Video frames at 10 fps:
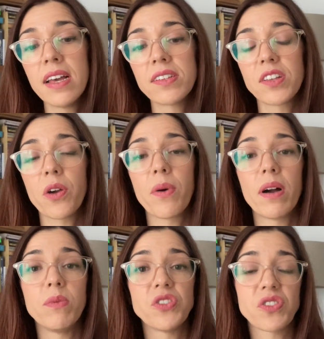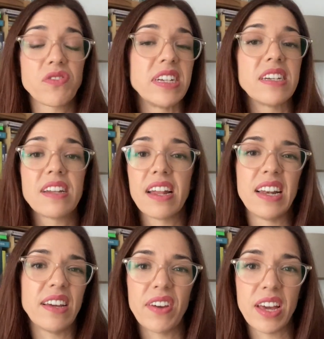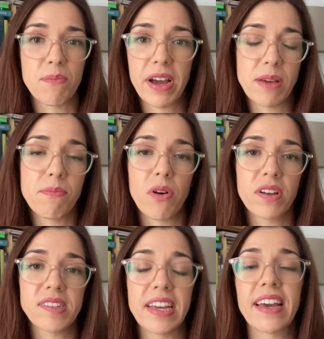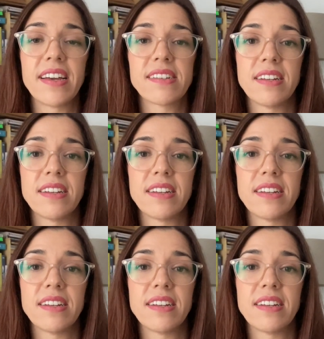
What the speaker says: so I will just read it and leave it in my inbox in case